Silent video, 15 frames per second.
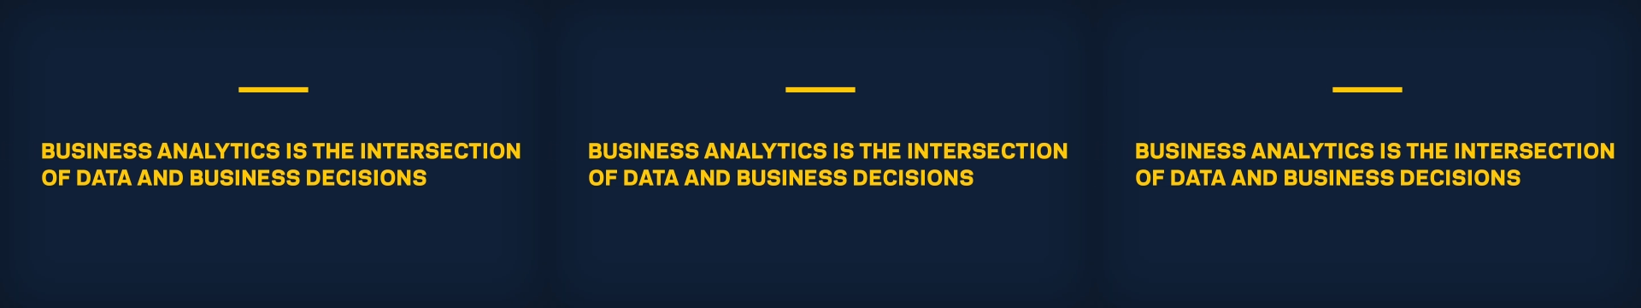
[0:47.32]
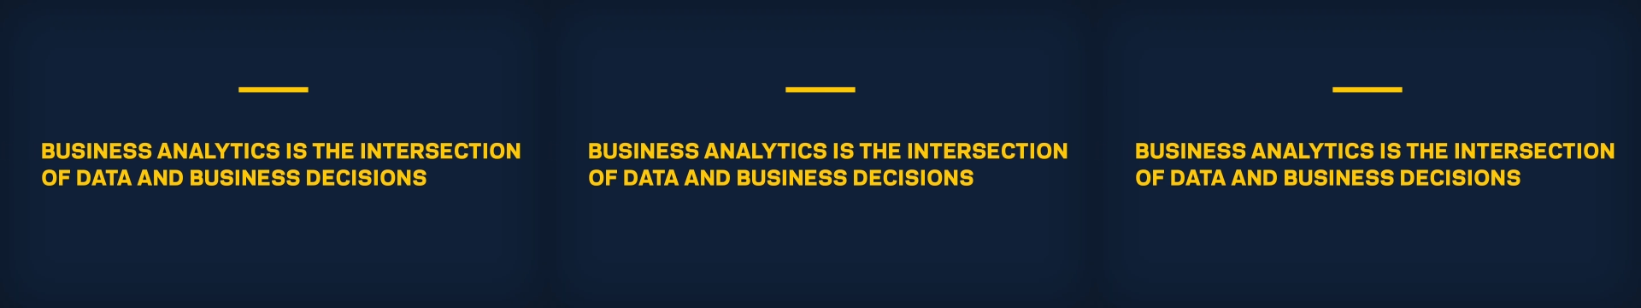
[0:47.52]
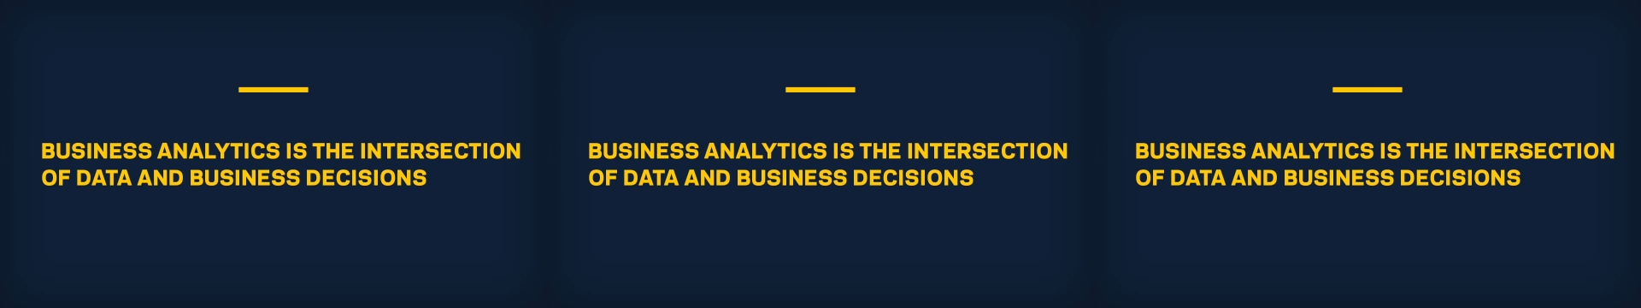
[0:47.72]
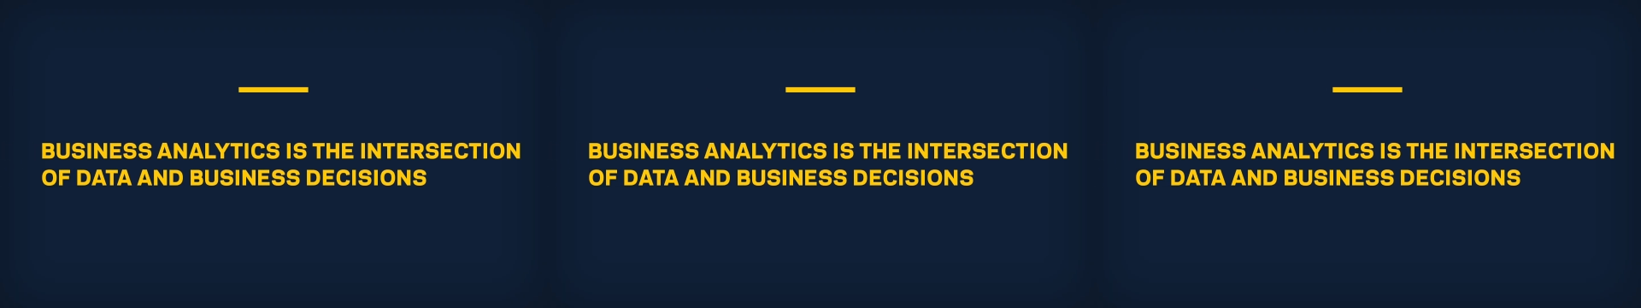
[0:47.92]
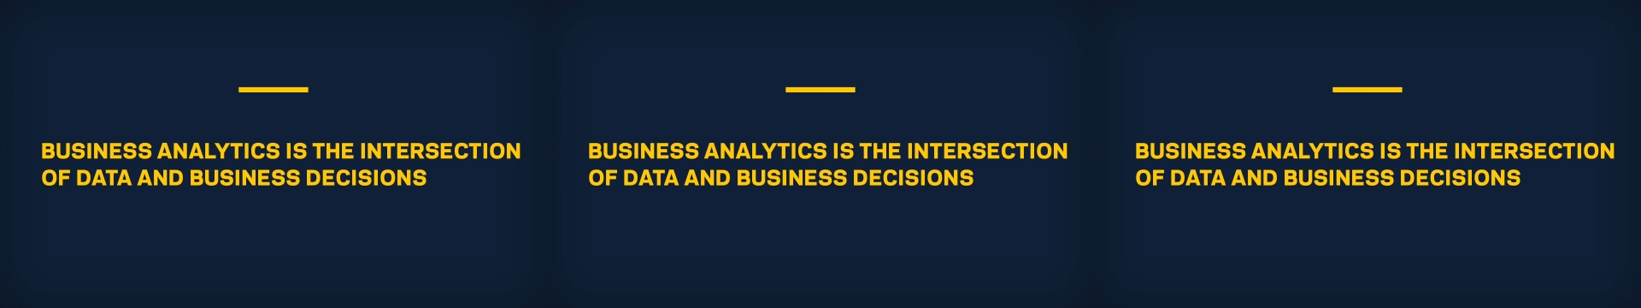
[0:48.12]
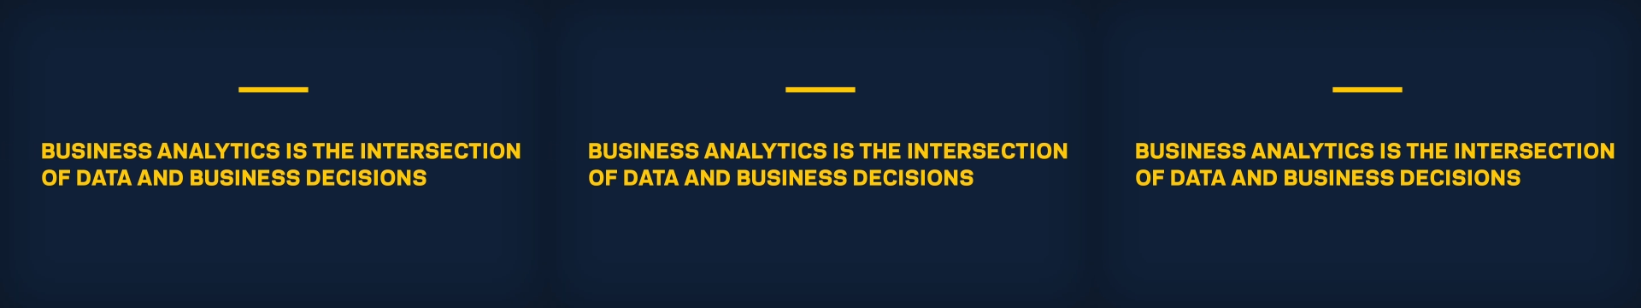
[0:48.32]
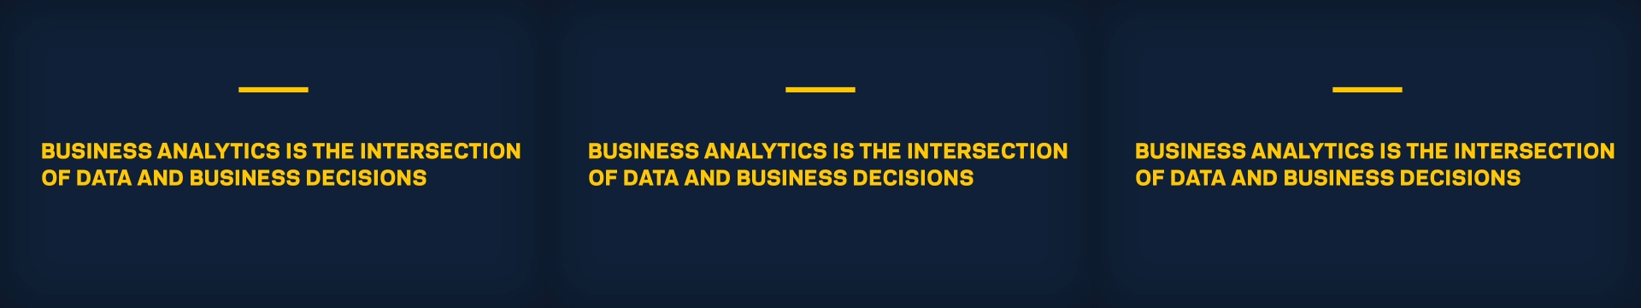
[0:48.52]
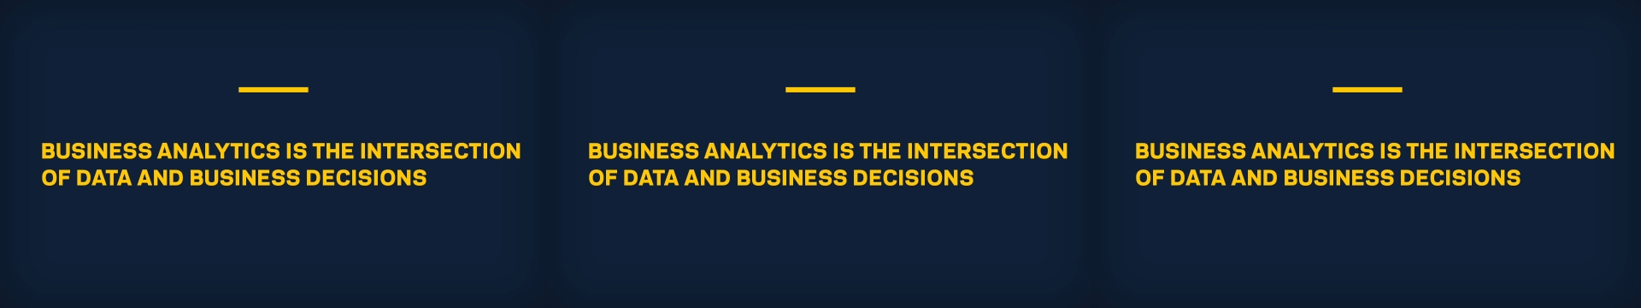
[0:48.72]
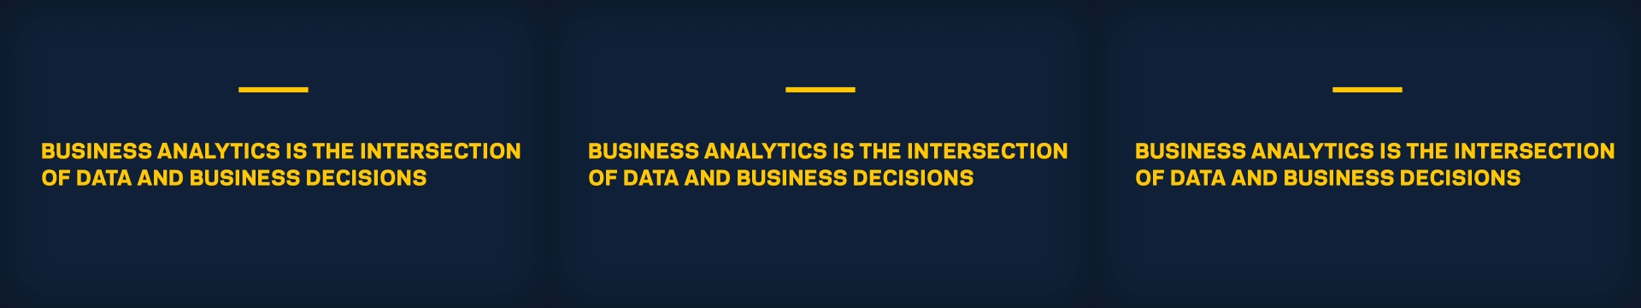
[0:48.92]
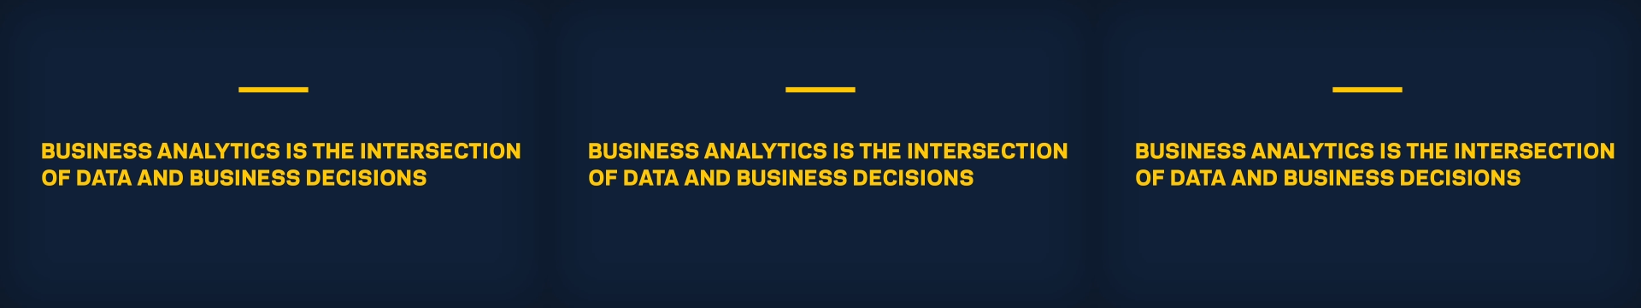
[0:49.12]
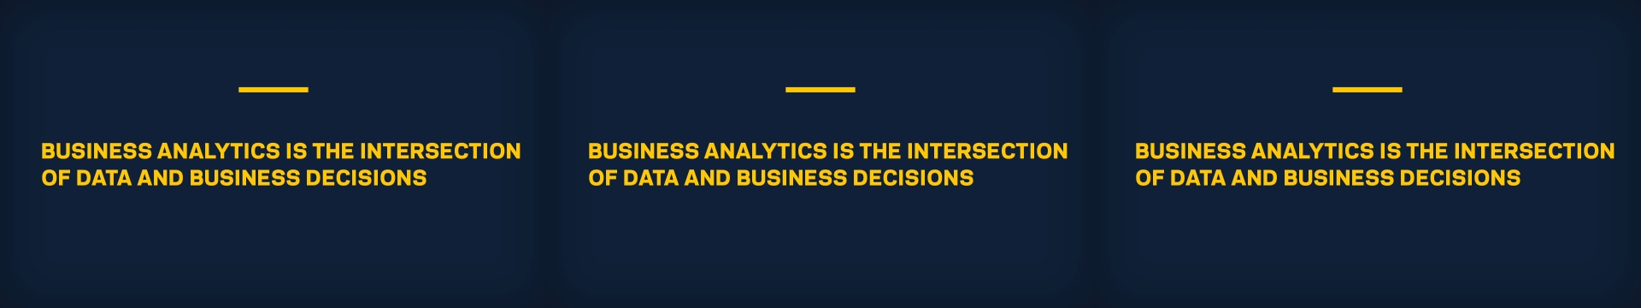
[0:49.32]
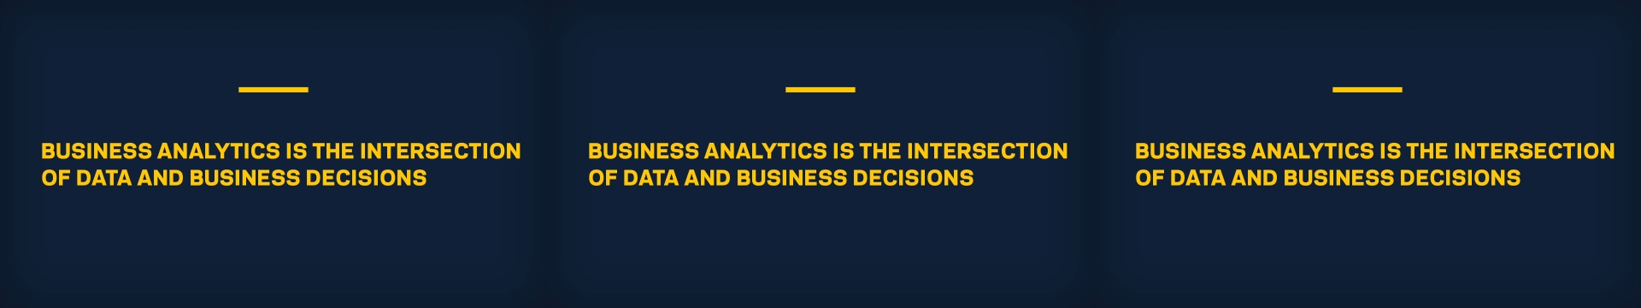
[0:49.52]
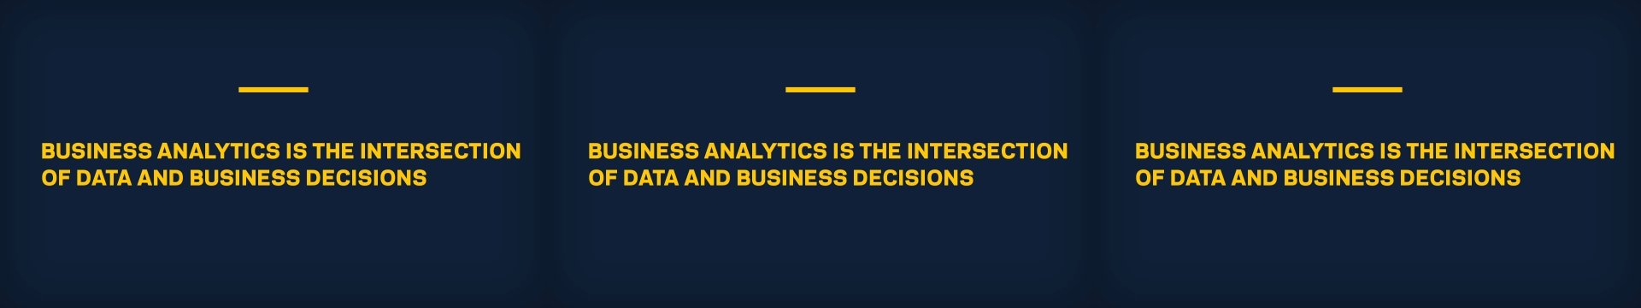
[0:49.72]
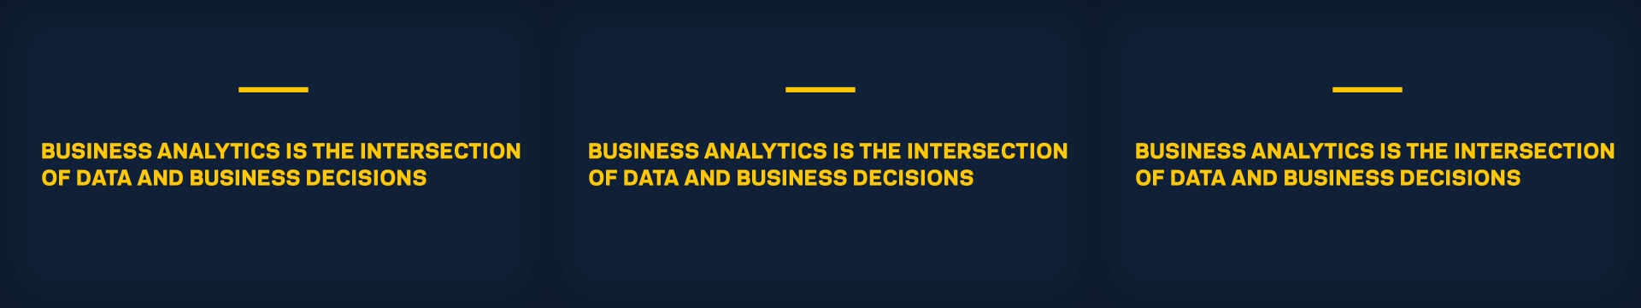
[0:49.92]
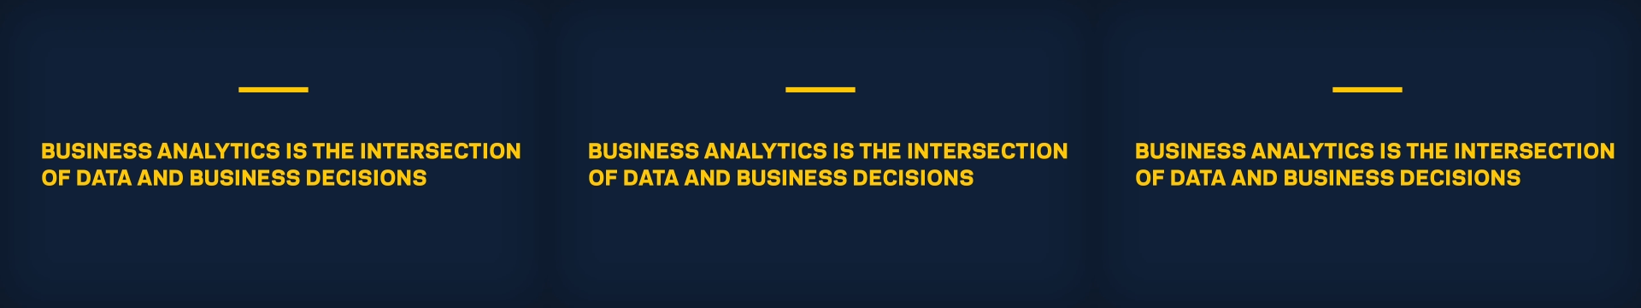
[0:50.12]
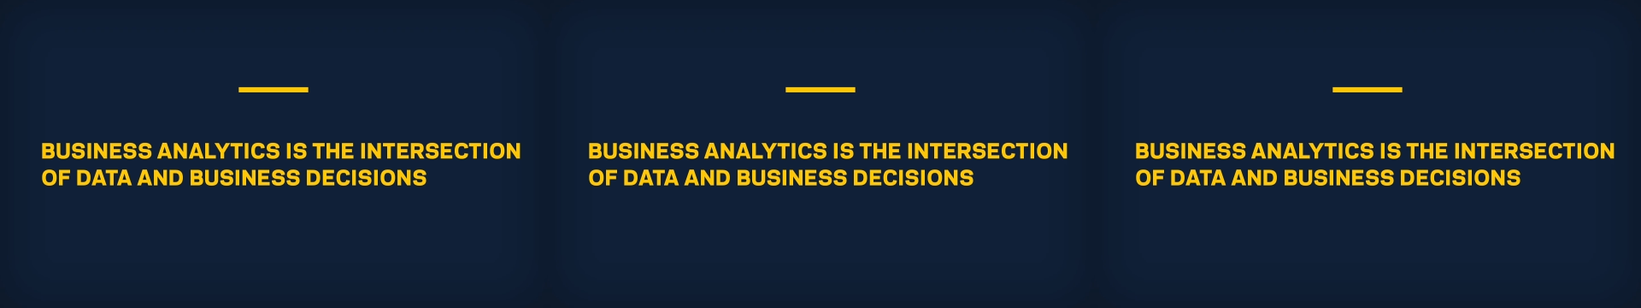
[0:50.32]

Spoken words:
No face is visible, so there are no lips to read.